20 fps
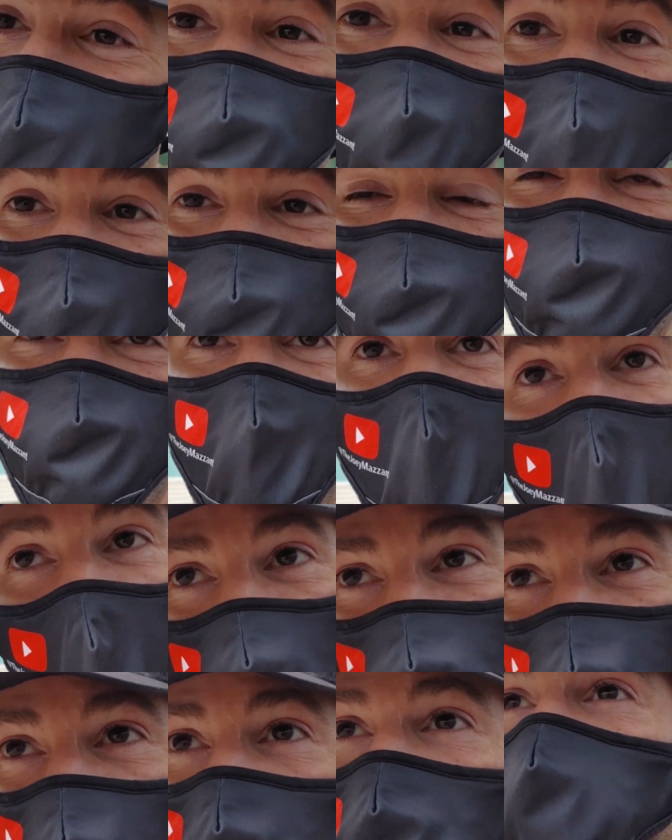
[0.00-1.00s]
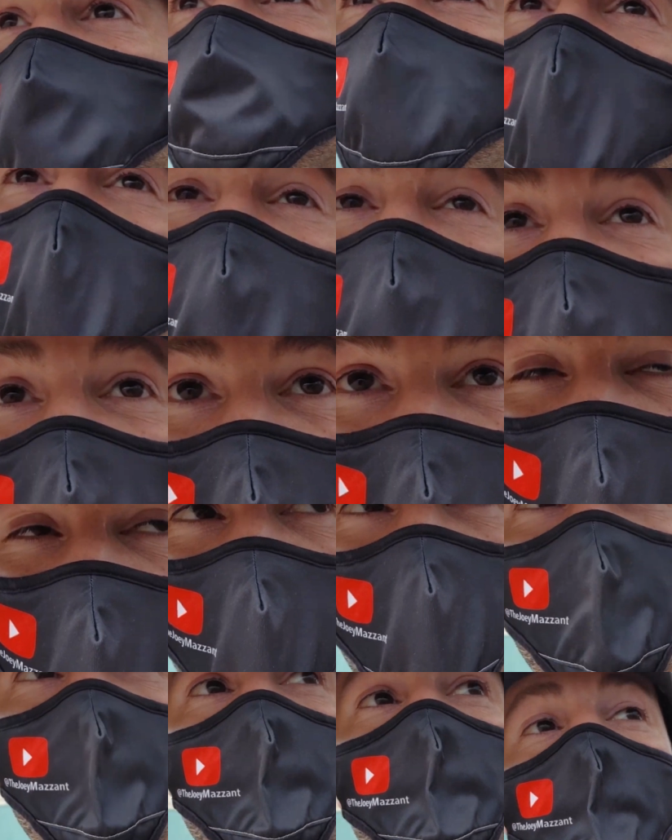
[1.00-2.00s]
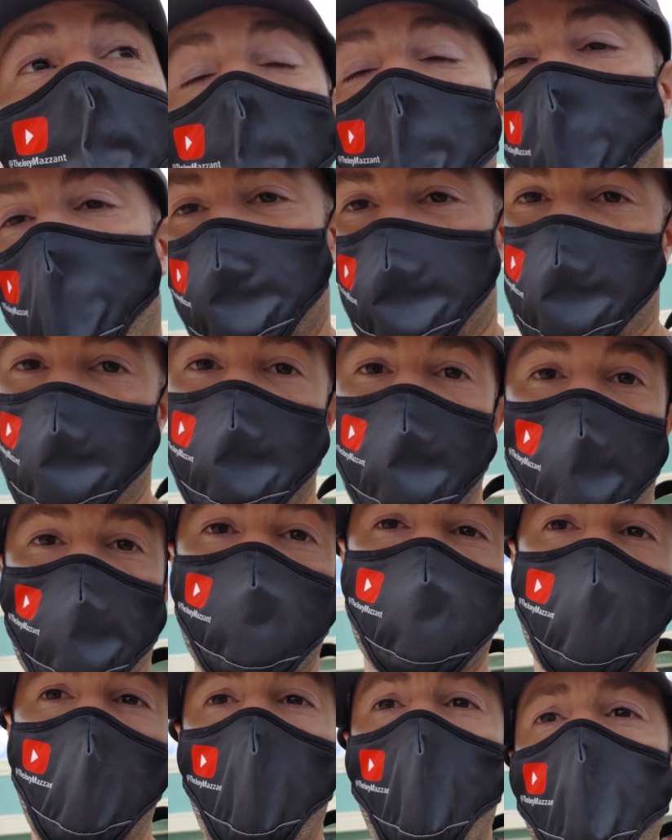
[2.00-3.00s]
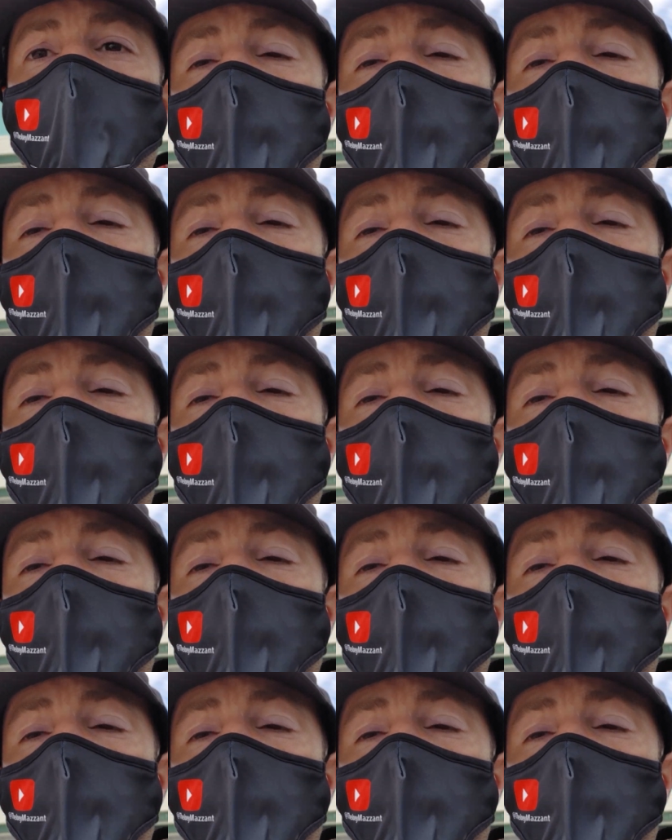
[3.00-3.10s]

the bus. You have to. People want to know what's the deal. So